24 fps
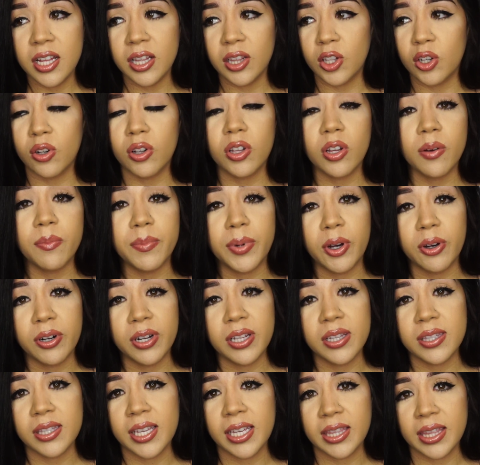little
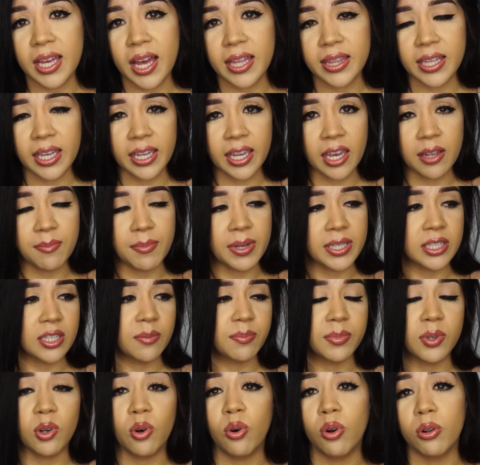components like that that can mess
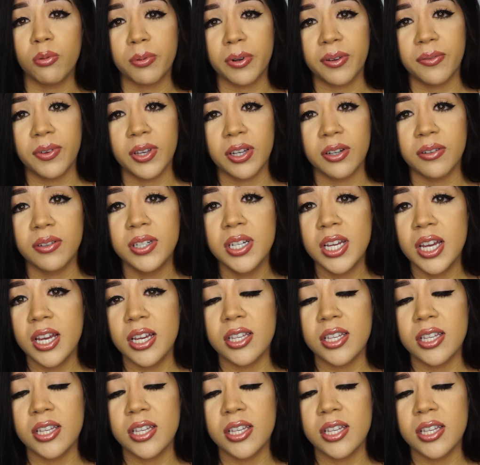up the whole review.